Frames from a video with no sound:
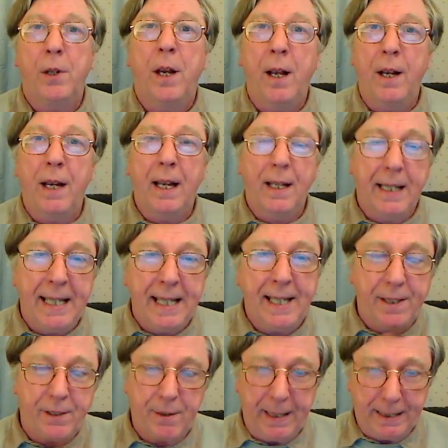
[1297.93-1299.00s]

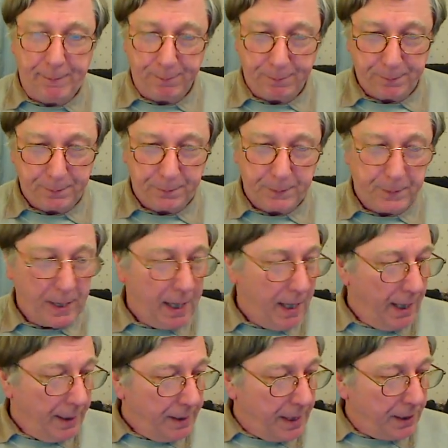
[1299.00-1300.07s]
E3.
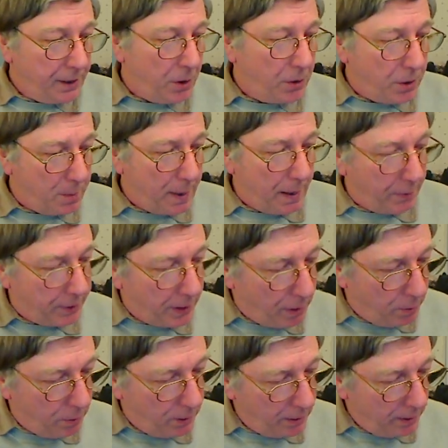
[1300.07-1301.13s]
Now, I don't know about
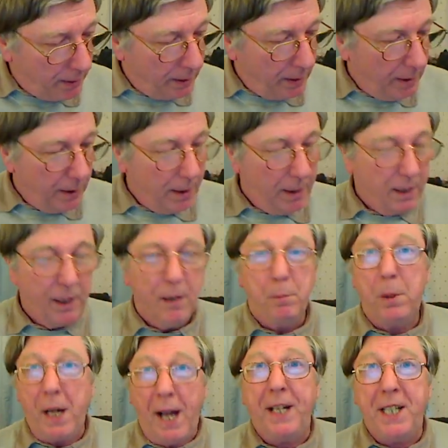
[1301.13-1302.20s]
you,
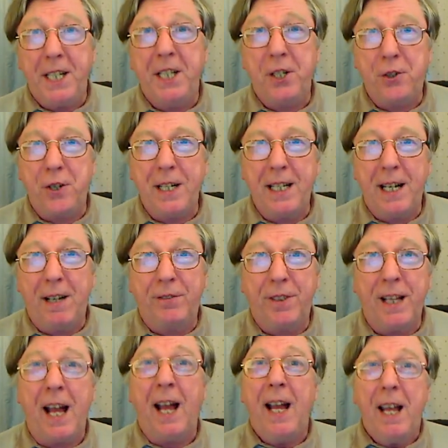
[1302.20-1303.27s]
but I need a drink after
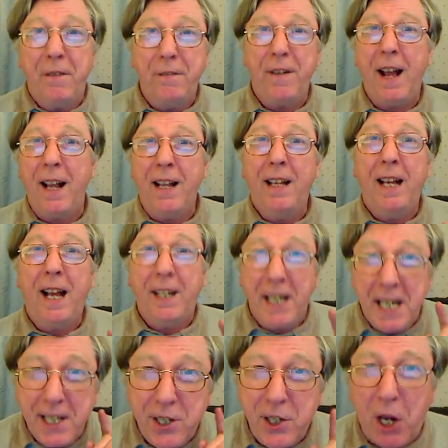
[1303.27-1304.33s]
that. In fact, I
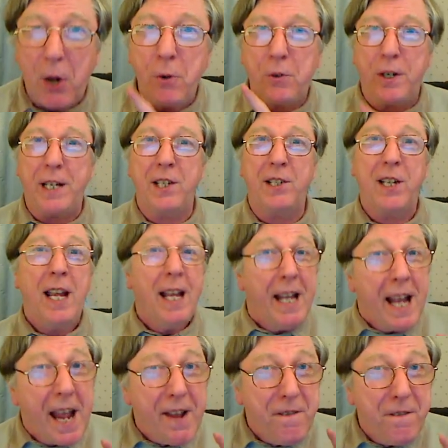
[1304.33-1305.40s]
need 2 drinks.
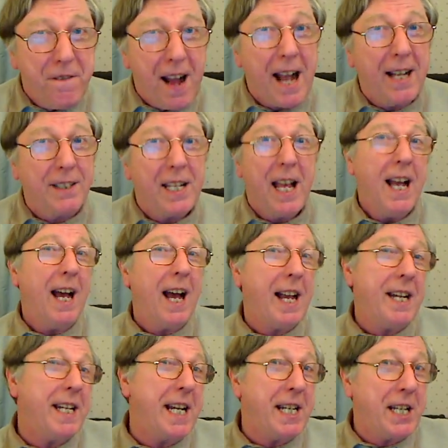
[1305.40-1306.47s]
In fact,
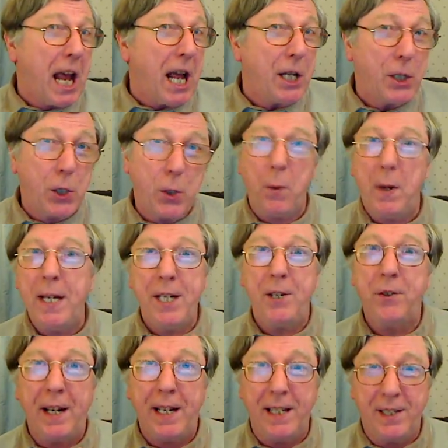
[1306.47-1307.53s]
I need twin
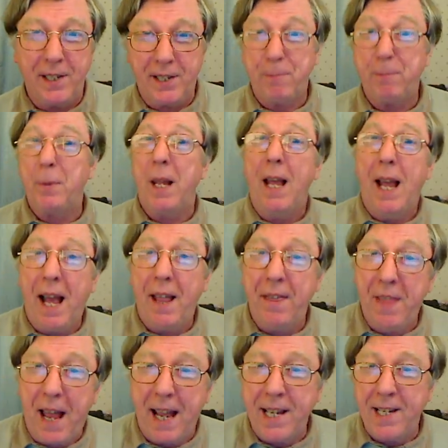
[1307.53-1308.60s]
drinks.
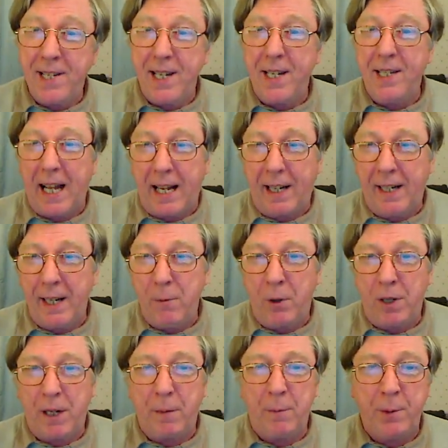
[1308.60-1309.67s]
And that is exactly
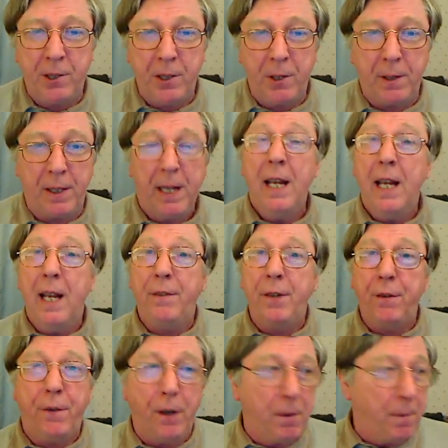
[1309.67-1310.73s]
what I'm doing. If
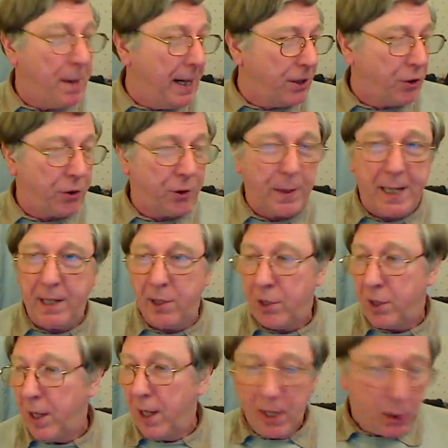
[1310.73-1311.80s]
you follow my
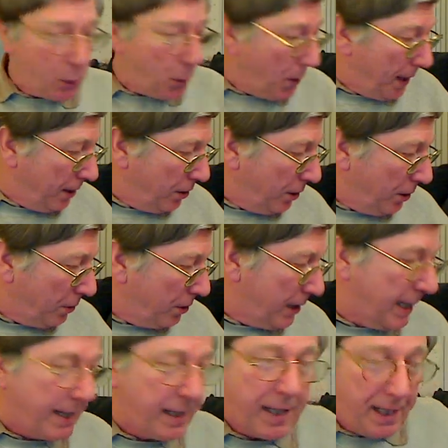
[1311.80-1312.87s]
tweets, you'll
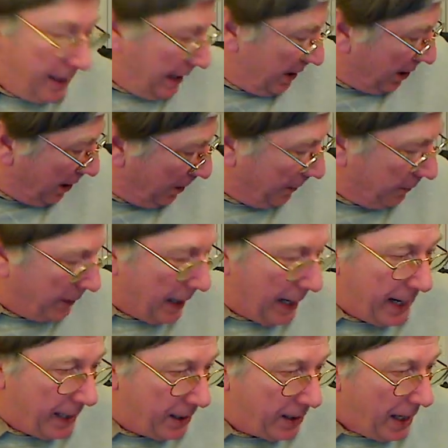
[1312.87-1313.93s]
see that in the last couple of
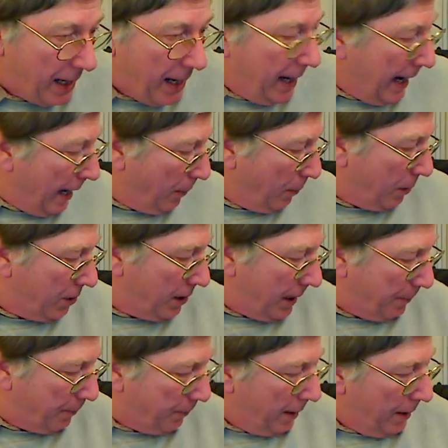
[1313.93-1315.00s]
days, I was
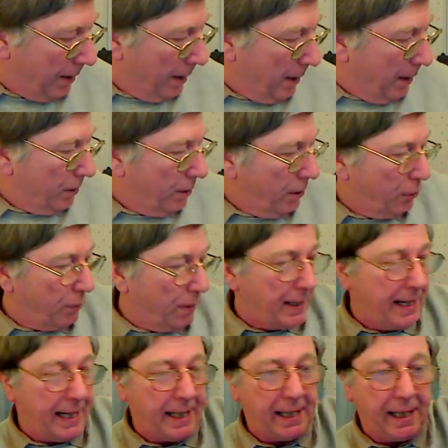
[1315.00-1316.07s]

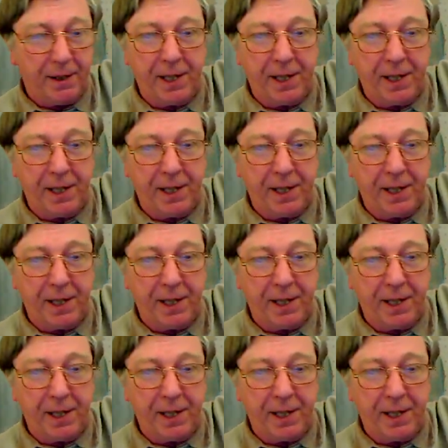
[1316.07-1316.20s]
drinking